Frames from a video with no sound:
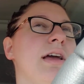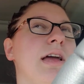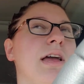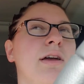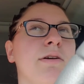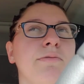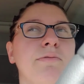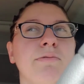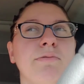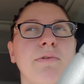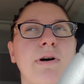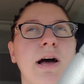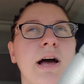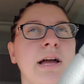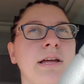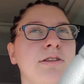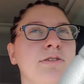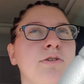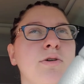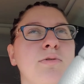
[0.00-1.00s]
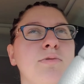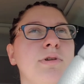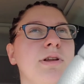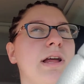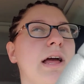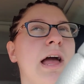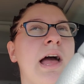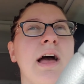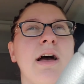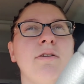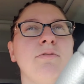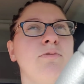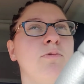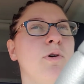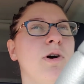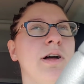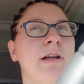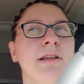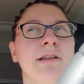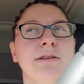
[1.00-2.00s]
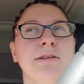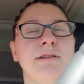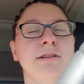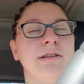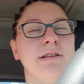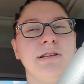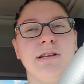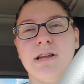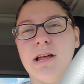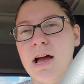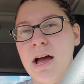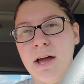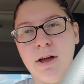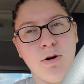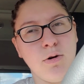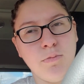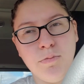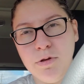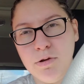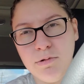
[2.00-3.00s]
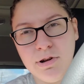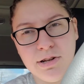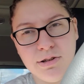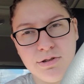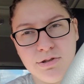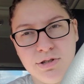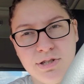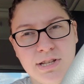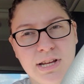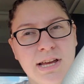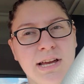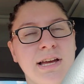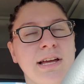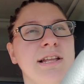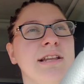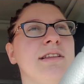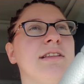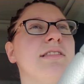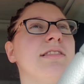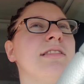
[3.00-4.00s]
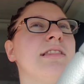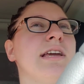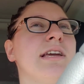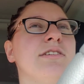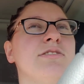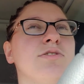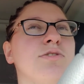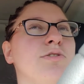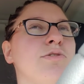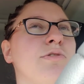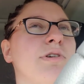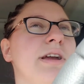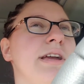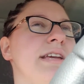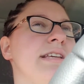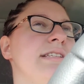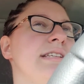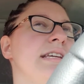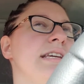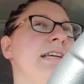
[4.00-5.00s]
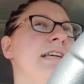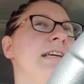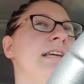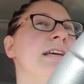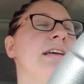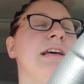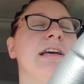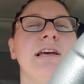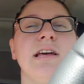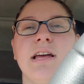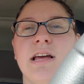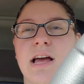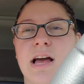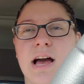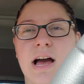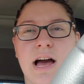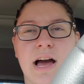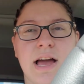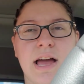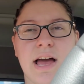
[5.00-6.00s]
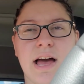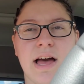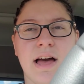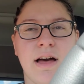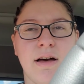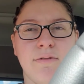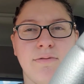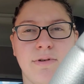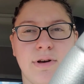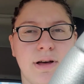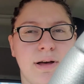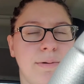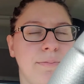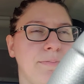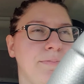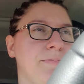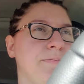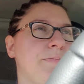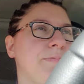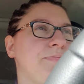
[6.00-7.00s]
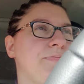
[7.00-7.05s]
If I don't have one, I hope you understand. Things are crazy. I have a